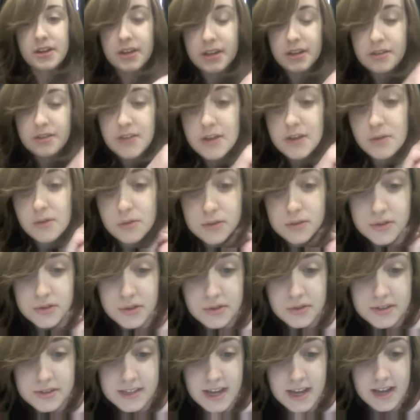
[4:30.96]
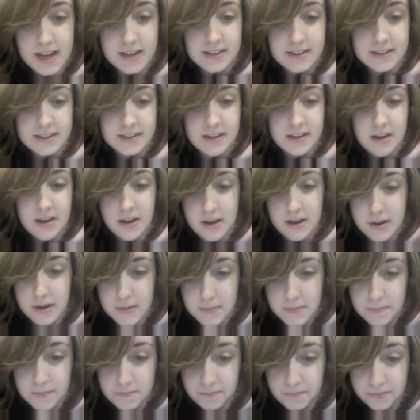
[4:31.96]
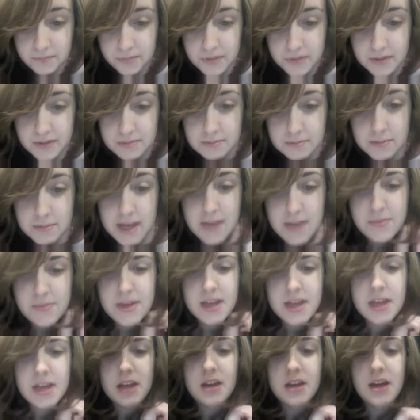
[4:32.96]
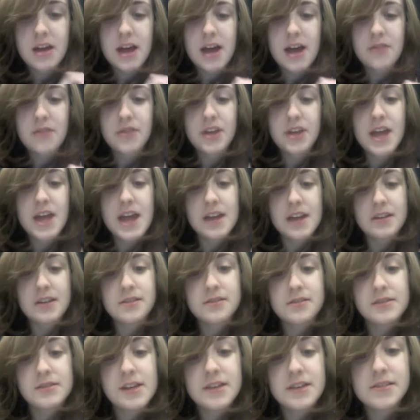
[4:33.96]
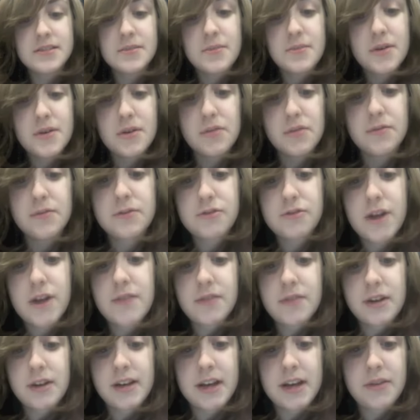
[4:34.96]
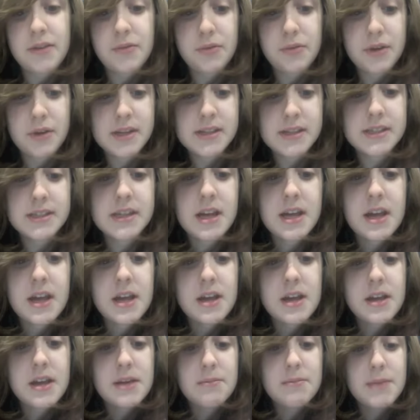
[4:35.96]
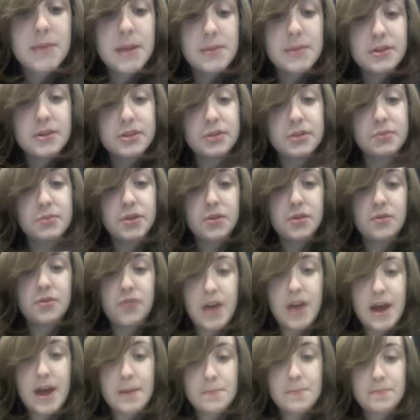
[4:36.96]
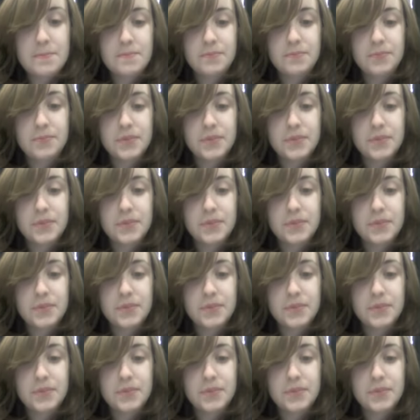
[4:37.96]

They also said maybe at the end there's a bit of traffic light noise, maybe to mute that.